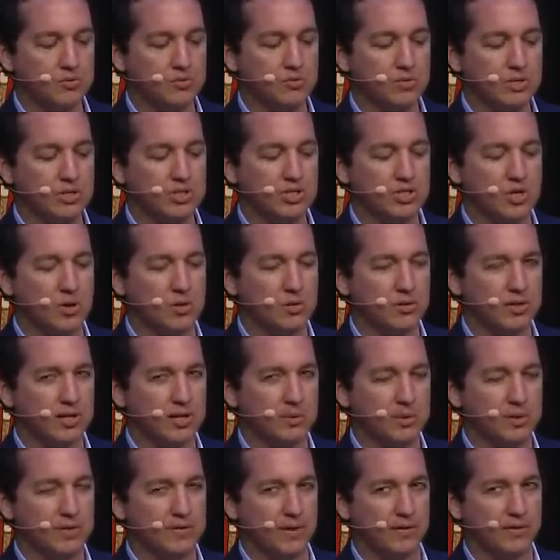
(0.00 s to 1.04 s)
we don't
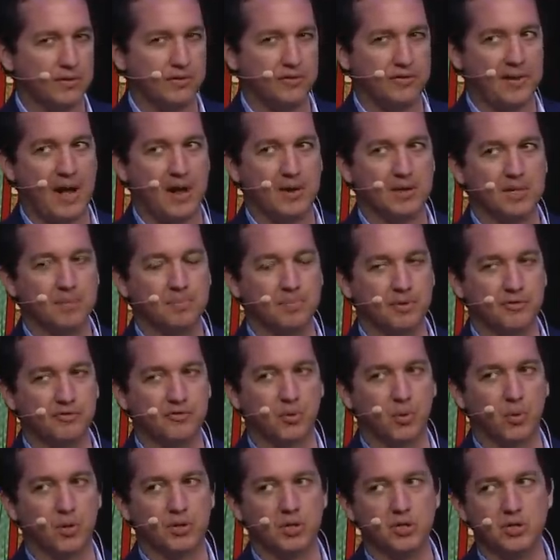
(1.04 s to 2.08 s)
think we've ever found it
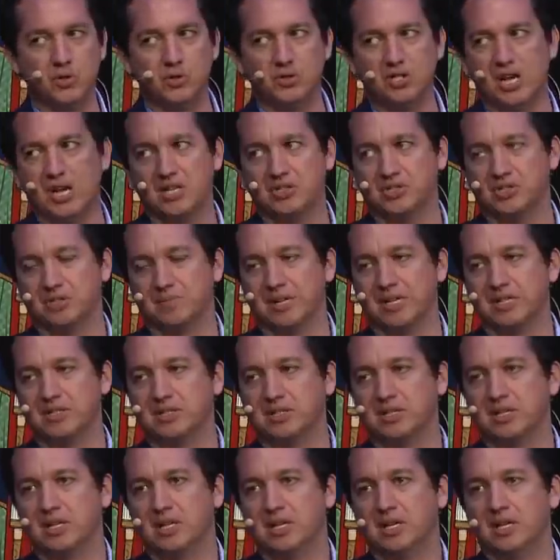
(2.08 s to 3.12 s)
before the New Testament.